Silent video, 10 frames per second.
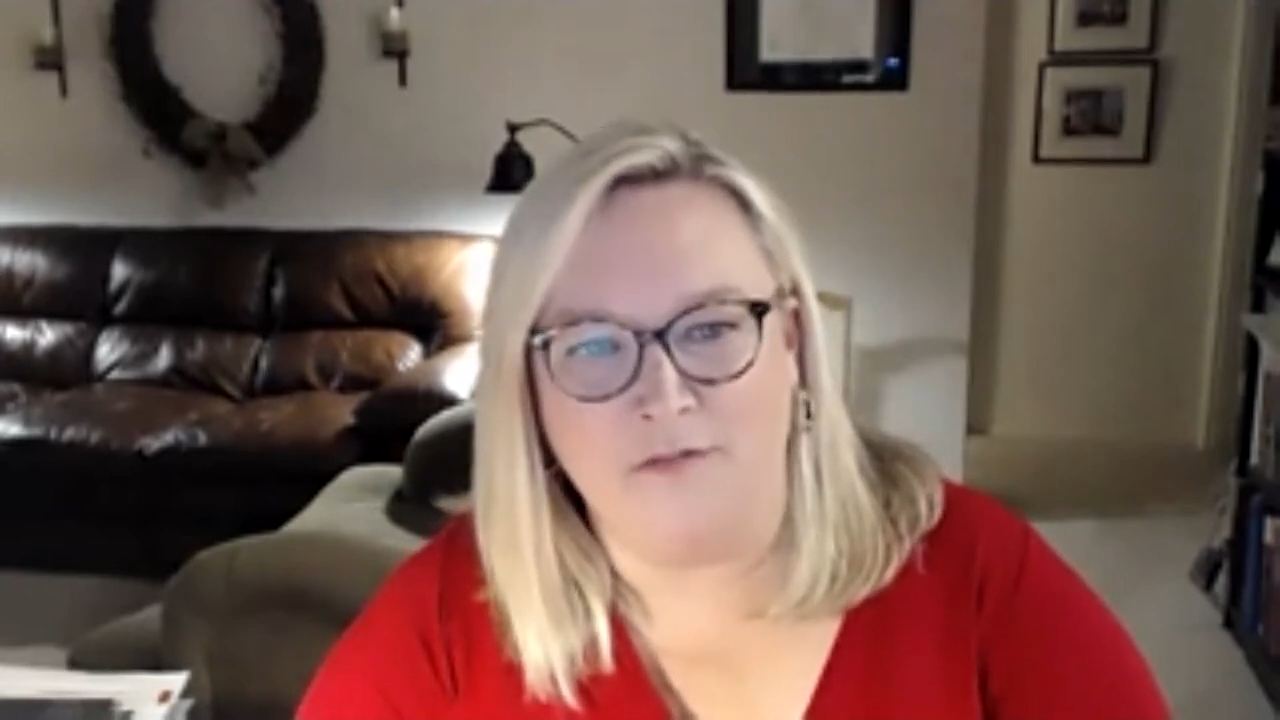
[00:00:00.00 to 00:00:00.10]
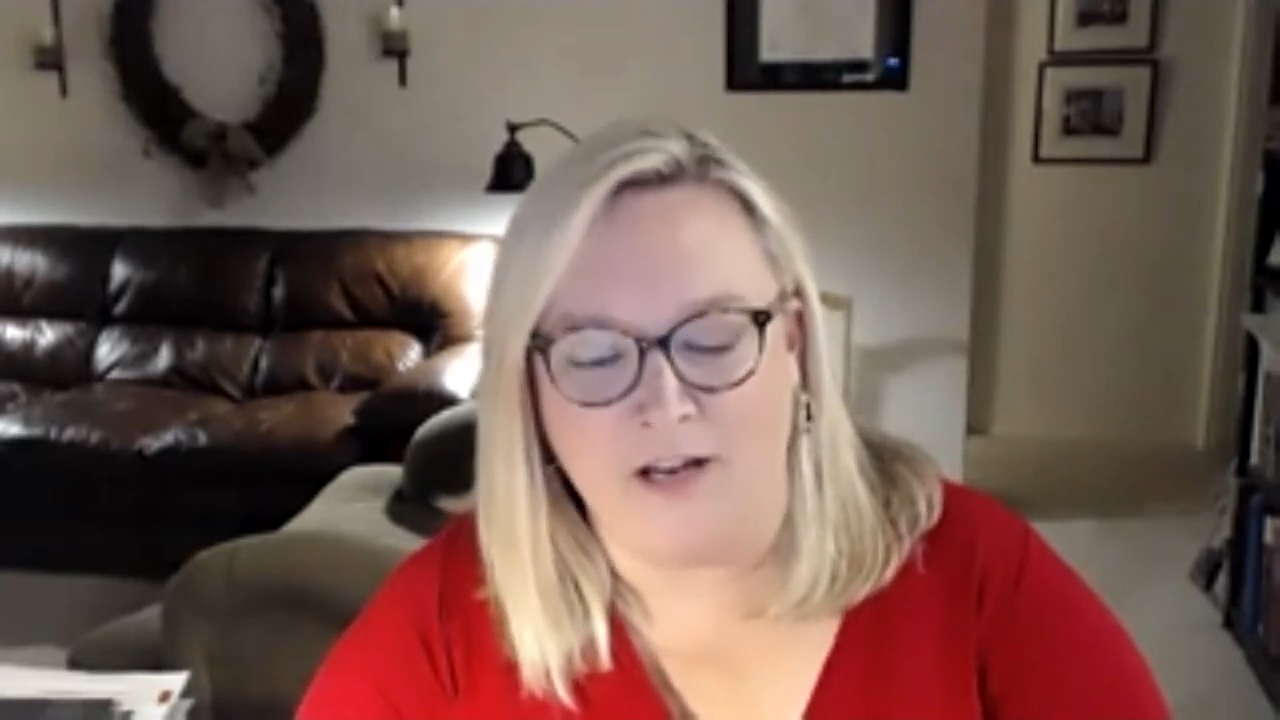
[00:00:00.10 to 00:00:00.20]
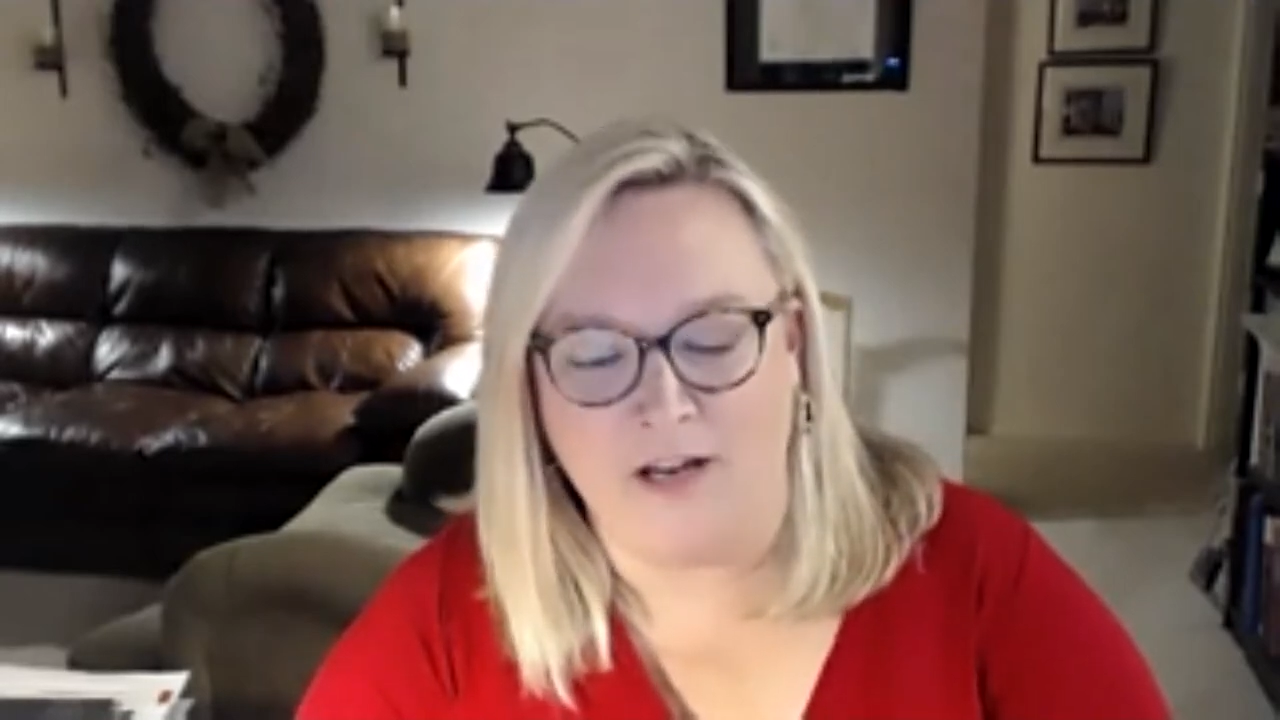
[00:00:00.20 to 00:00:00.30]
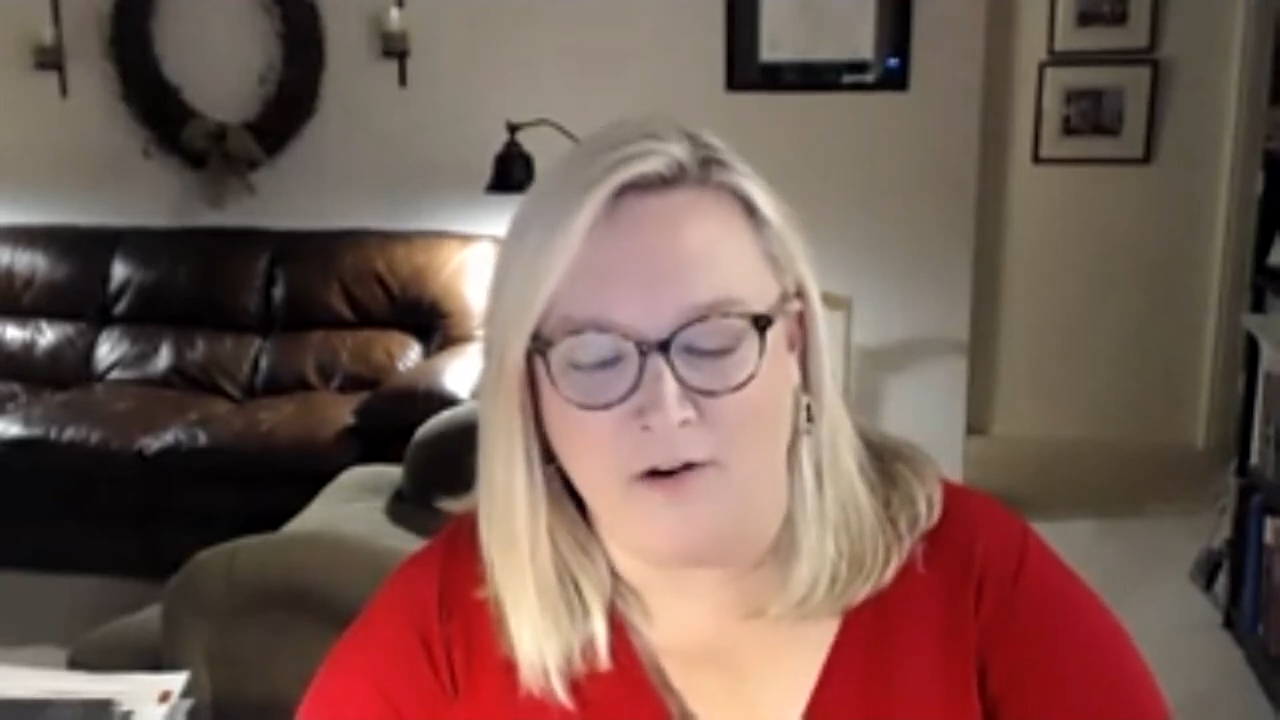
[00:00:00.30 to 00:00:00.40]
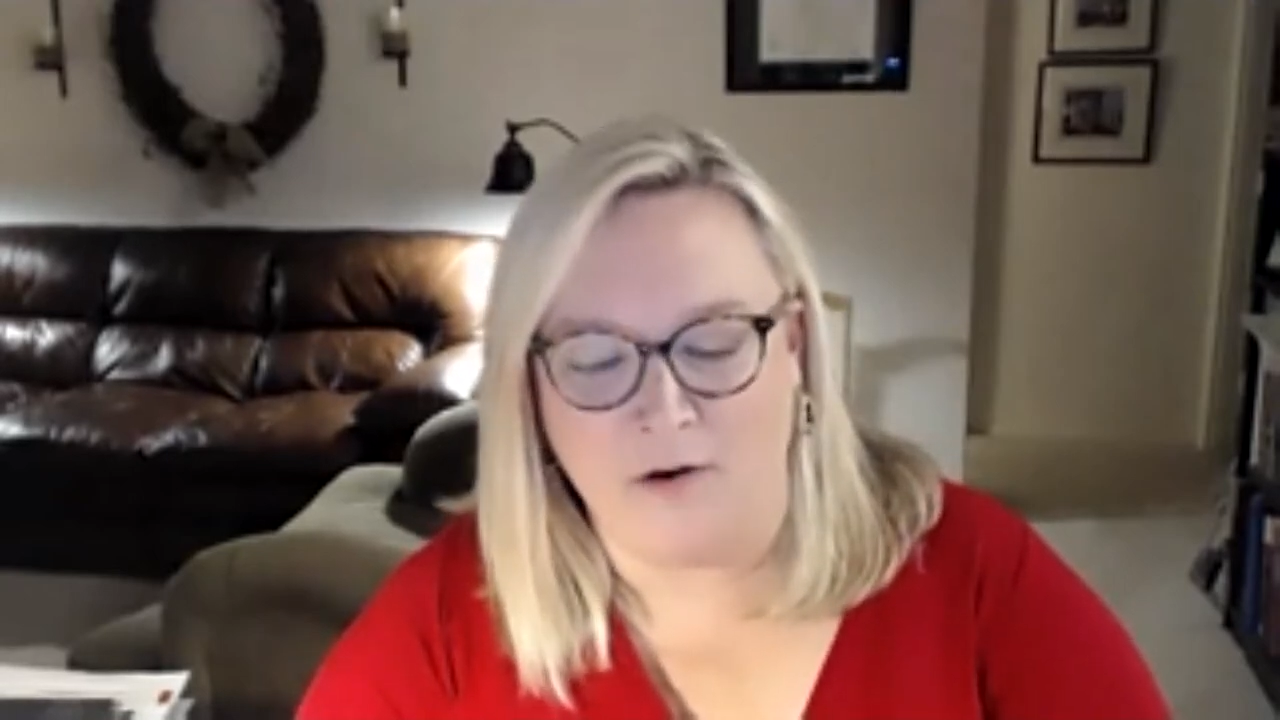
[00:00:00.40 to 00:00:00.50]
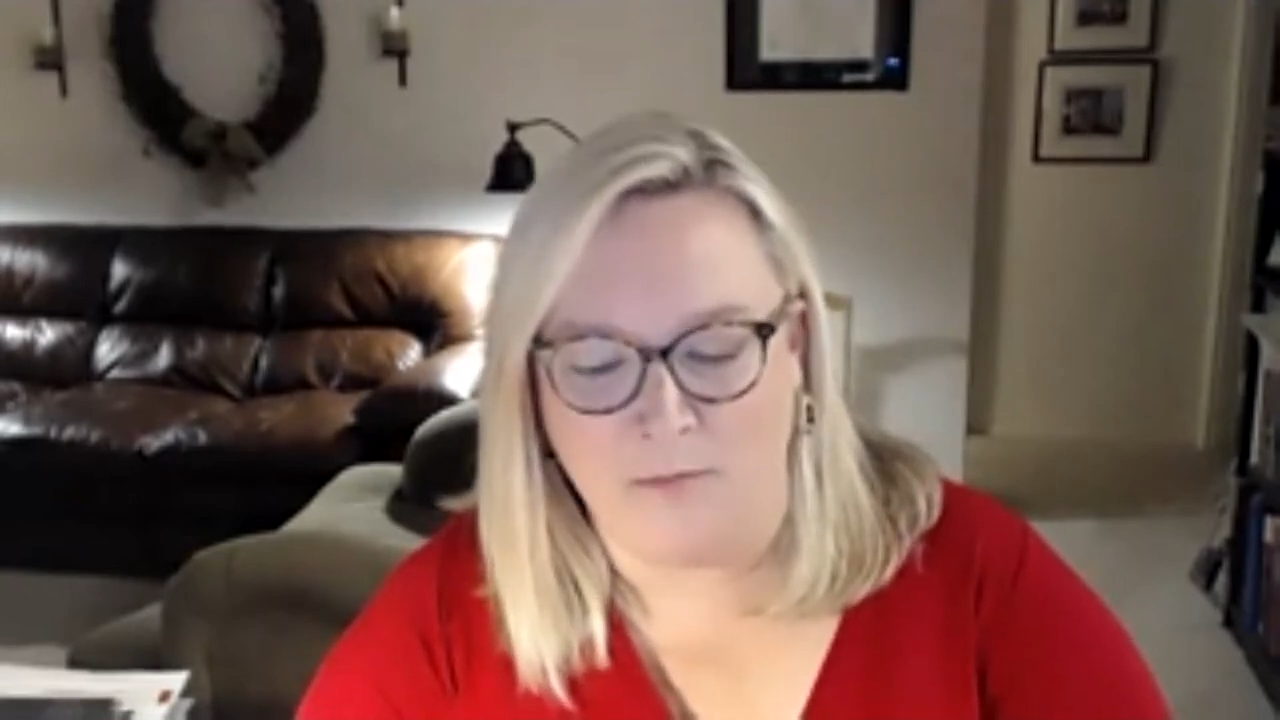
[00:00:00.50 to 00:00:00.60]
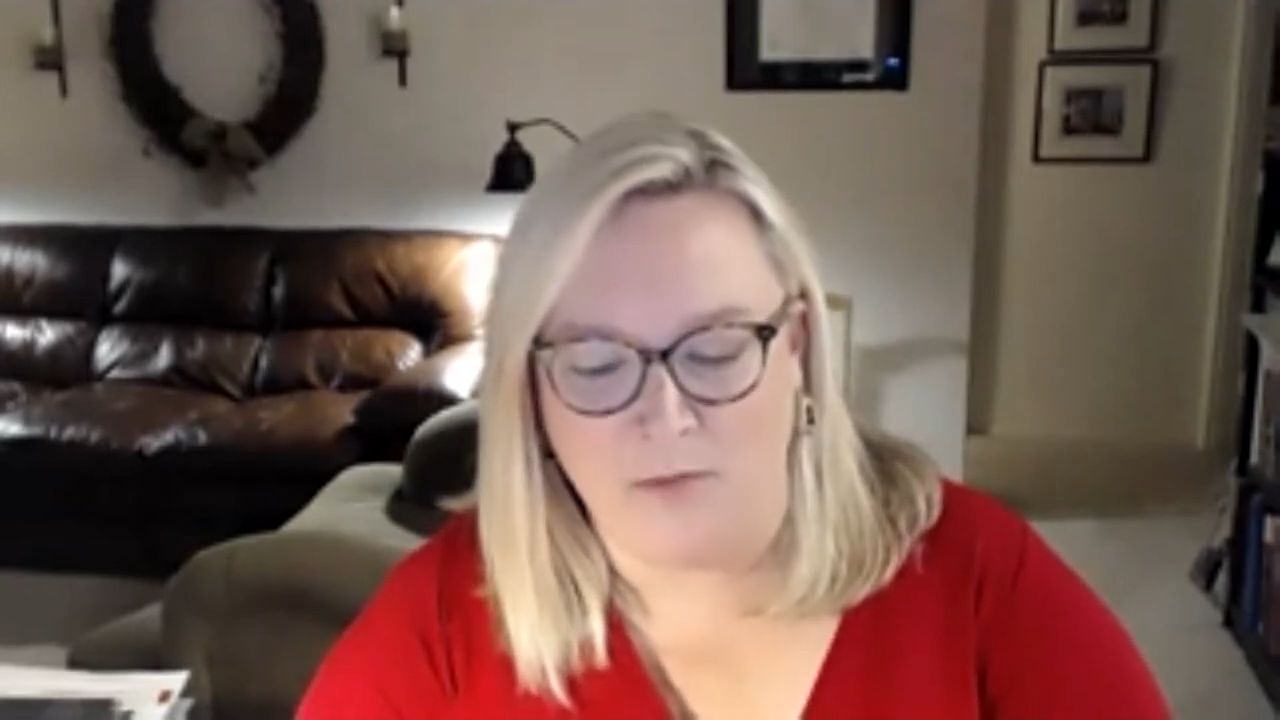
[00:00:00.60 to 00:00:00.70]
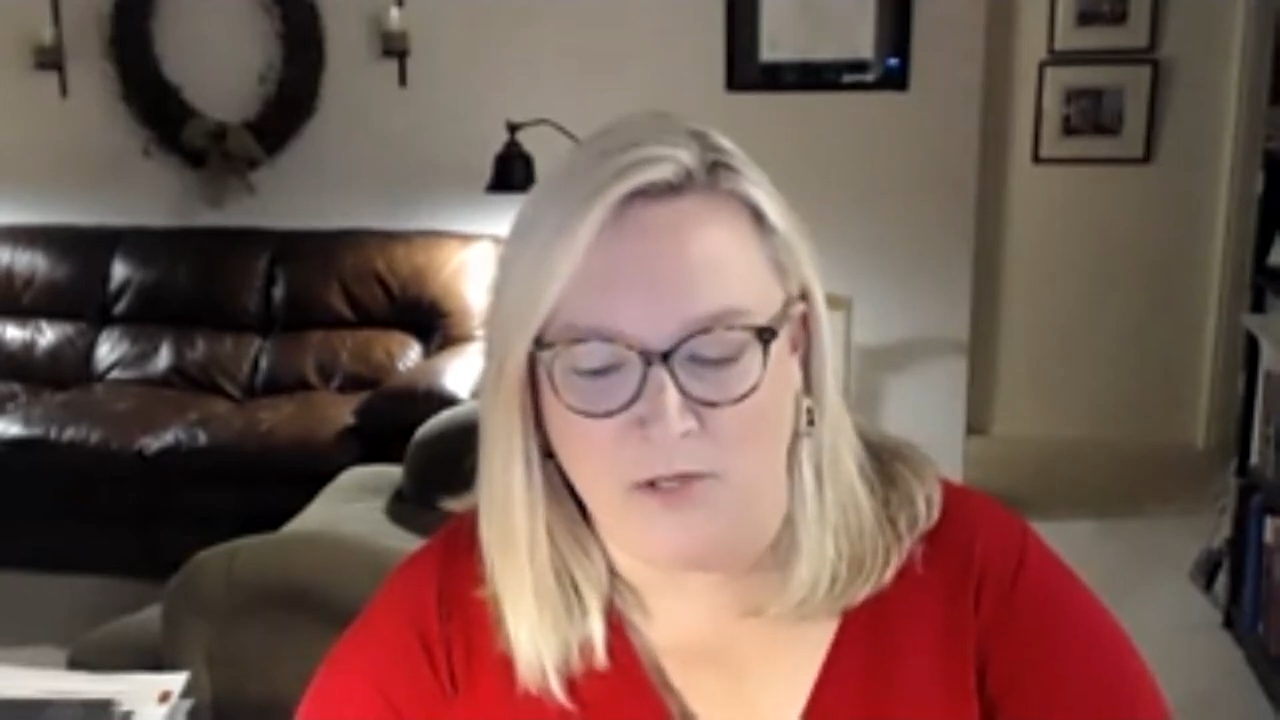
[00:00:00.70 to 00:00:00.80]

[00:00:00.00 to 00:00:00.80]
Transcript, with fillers: of Verve